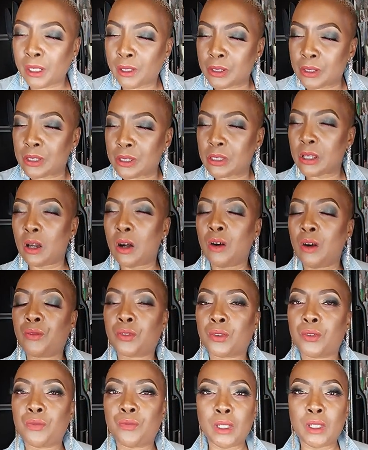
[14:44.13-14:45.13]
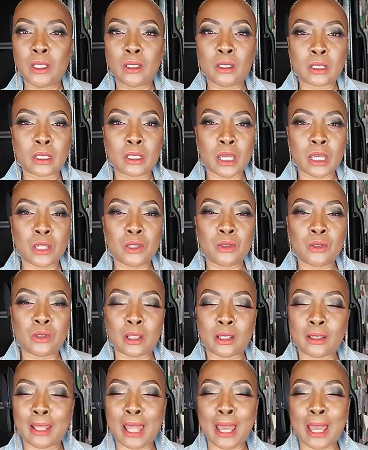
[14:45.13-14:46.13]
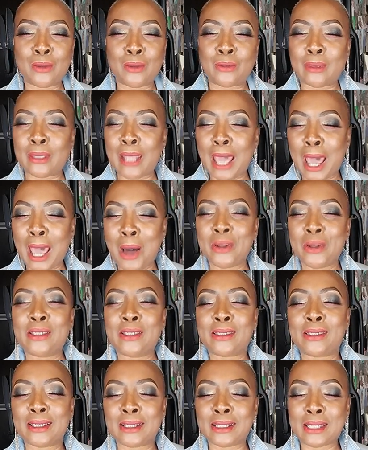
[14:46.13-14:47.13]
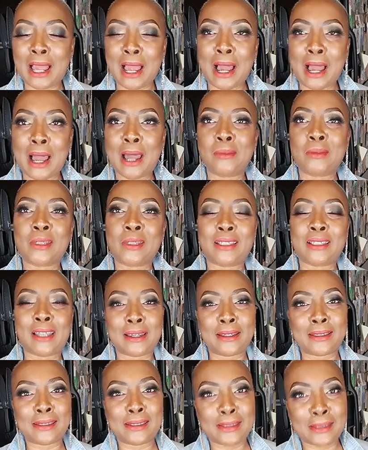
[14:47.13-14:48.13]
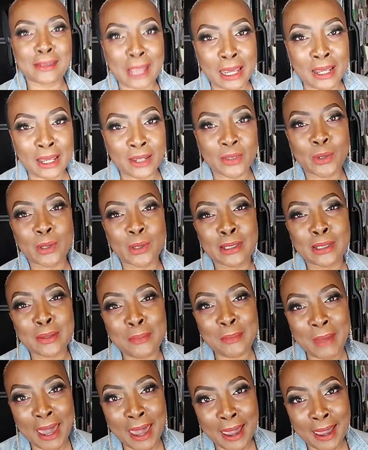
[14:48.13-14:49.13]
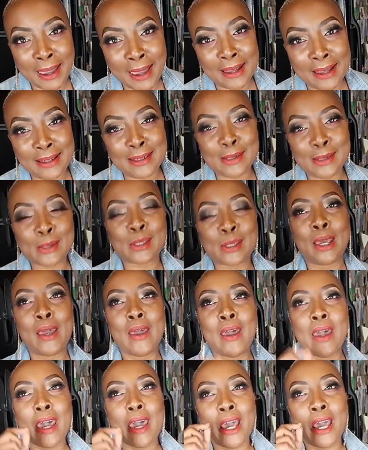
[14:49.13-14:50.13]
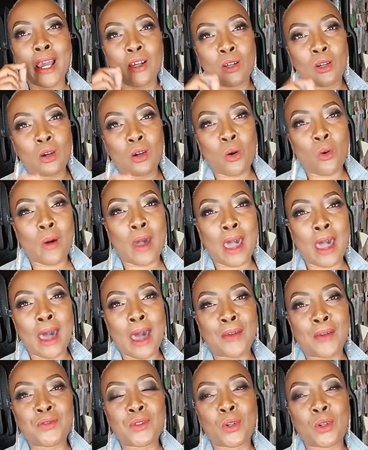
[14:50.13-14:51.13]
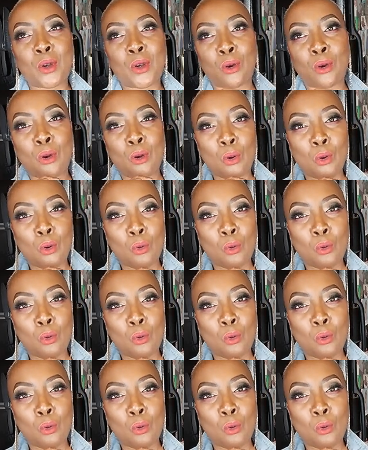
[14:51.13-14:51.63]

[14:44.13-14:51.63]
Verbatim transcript: yourself or feeling that you just like now is the time to like state your demands and go after